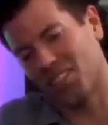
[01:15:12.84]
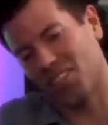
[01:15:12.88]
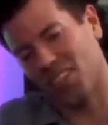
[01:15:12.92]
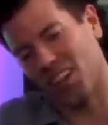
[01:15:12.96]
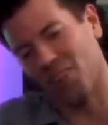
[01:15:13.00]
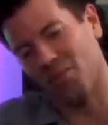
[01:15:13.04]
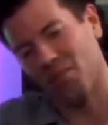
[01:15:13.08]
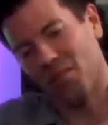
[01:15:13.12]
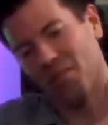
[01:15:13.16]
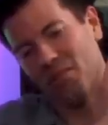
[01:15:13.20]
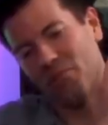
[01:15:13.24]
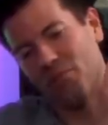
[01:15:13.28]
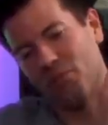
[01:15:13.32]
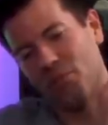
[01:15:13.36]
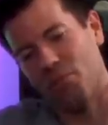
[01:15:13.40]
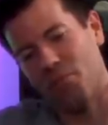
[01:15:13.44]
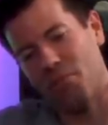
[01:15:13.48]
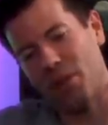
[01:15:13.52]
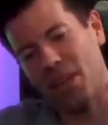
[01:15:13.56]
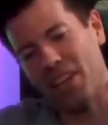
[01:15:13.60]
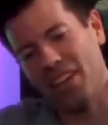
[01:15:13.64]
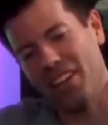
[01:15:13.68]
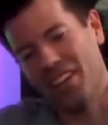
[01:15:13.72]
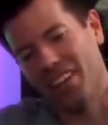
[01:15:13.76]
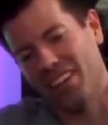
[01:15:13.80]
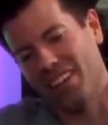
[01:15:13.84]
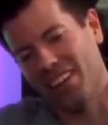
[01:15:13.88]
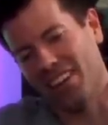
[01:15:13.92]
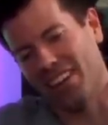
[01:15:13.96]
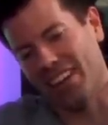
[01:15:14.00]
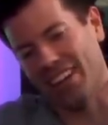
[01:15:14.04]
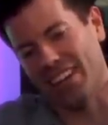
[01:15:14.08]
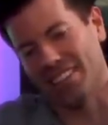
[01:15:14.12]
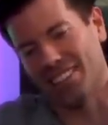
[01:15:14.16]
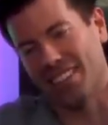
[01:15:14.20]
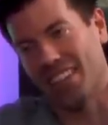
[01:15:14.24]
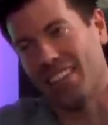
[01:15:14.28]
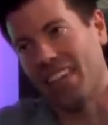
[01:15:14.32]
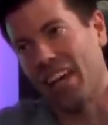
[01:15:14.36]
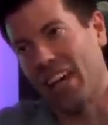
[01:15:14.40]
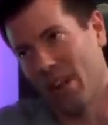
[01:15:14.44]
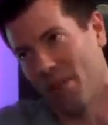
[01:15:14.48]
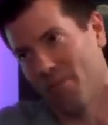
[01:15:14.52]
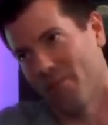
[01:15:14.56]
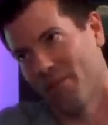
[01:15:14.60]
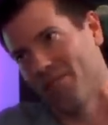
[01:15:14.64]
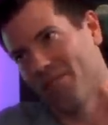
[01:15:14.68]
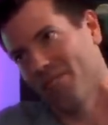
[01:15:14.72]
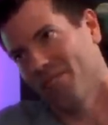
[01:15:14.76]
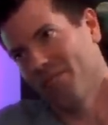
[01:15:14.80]
shot. With Peter, it's a
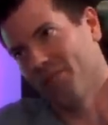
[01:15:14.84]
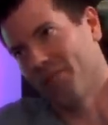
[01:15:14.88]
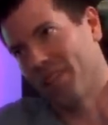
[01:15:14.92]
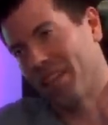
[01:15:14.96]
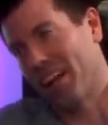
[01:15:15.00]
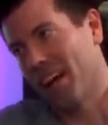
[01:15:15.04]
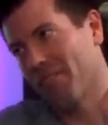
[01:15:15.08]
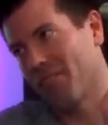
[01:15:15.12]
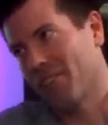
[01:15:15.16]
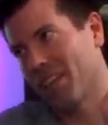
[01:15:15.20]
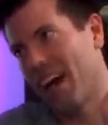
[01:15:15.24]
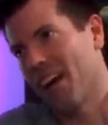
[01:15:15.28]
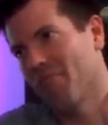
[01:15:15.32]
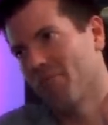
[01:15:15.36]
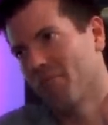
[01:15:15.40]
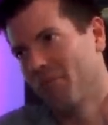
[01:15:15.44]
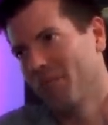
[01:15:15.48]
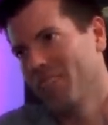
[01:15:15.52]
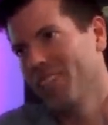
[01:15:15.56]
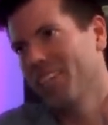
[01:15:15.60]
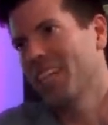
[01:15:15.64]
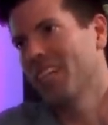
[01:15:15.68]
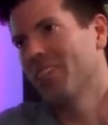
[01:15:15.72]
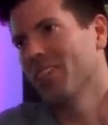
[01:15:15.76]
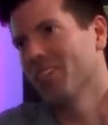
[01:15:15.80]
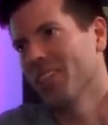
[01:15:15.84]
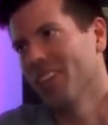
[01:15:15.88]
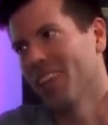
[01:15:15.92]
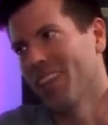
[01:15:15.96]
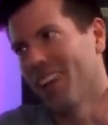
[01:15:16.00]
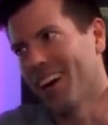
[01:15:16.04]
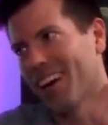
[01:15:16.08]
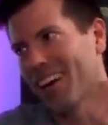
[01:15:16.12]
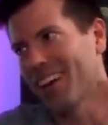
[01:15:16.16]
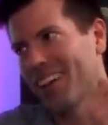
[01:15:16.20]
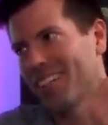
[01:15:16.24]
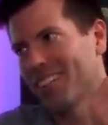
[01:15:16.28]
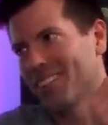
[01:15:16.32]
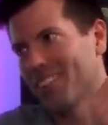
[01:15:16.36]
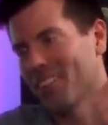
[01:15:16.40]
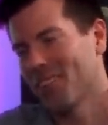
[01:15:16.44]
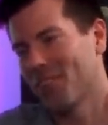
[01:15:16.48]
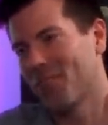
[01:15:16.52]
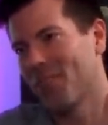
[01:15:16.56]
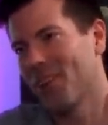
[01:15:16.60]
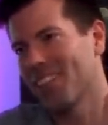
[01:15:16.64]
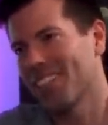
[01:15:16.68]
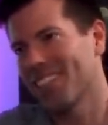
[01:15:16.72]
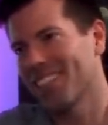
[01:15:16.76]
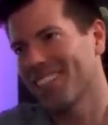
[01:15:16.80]
gamble. We'd have to have really good luck. So the
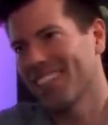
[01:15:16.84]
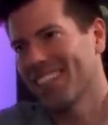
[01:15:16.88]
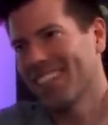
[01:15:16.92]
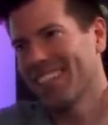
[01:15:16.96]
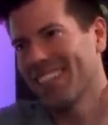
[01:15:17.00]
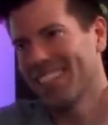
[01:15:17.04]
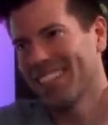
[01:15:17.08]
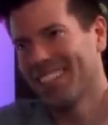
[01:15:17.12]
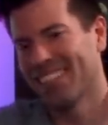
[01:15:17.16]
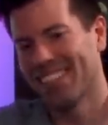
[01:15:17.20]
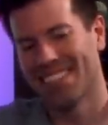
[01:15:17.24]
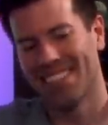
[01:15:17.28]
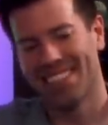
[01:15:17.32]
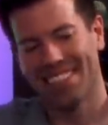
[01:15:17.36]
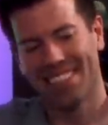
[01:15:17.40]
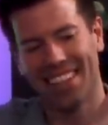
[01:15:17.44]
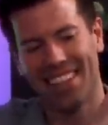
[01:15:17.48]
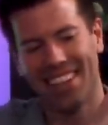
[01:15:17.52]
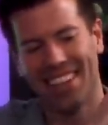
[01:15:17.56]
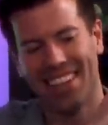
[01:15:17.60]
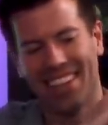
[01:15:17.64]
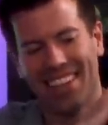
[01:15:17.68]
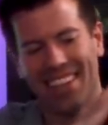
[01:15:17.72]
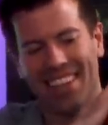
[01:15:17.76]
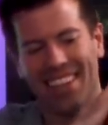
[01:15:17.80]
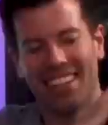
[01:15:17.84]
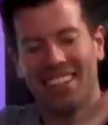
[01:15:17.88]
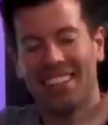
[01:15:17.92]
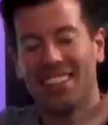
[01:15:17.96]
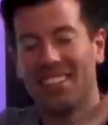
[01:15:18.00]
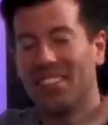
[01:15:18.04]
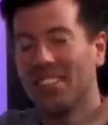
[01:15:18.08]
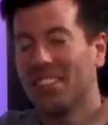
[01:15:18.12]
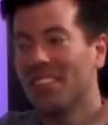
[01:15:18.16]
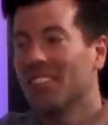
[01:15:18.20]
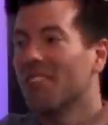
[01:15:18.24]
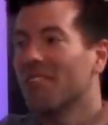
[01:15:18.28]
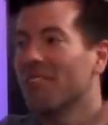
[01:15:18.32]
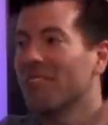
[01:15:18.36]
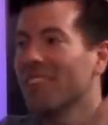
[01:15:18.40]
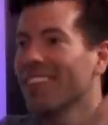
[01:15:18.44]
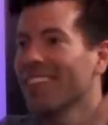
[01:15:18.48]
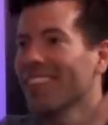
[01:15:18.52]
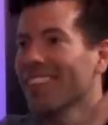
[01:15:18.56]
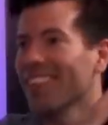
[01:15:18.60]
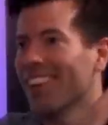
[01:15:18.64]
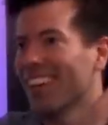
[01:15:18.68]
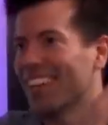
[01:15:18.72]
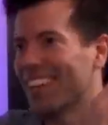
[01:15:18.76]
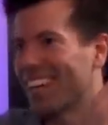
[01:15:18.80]
question is... Do you
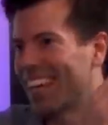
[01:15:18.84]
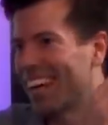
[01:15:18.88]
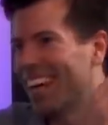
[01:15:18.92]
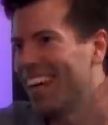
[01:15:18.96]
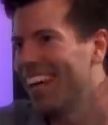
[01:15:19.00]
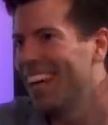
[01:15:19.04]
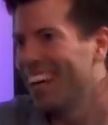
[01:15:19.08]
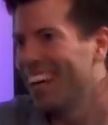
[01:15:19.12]
feel lucky?